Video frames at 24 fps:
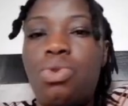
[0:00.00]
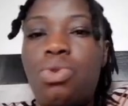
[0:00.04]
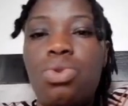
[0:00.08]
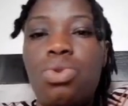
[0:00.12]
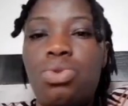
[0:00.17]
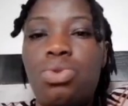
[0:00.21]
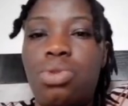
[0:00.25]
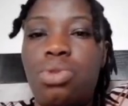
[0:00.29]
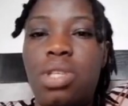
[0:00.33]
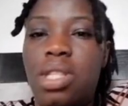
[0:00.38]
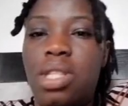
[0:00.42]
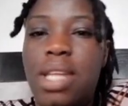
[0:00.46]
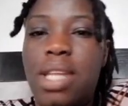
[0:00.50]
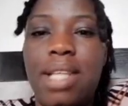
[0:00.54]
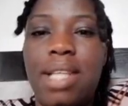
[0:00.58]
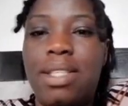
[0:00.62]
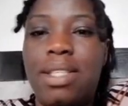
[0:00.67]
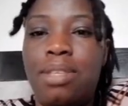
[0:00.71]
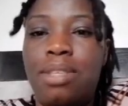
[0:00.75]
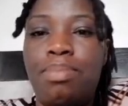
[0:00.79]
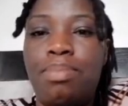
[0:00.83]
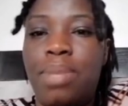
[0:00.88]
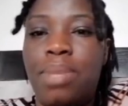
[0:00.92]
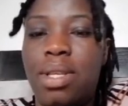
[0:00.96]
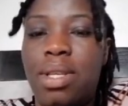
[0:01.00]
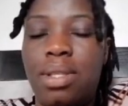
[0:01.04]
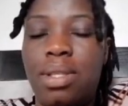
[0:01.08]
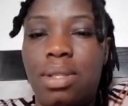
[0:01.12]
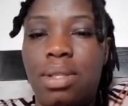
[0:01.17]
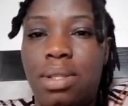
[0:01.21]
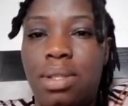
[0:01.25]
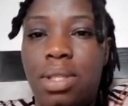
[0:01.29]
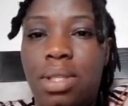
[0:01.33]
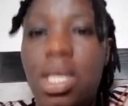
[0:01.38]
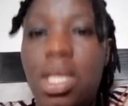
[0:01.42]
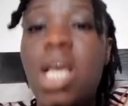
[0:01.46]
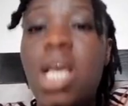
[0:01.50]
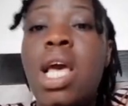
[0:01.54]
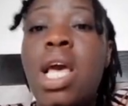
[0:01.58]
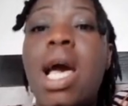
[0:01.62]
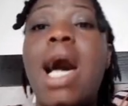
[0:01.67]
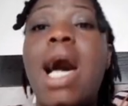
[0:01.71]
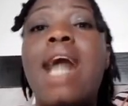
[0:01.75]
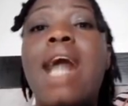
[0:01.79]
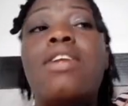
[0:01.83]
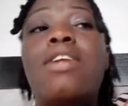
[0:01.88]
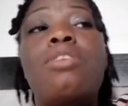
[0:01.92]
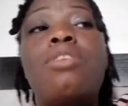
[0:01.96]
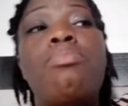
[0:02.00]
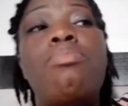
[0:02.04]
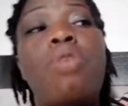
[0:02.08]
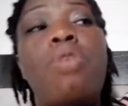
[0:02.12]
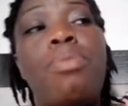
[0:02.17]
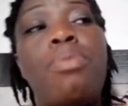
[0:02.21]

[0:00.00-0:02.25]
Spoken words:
first before you go to the dirty places.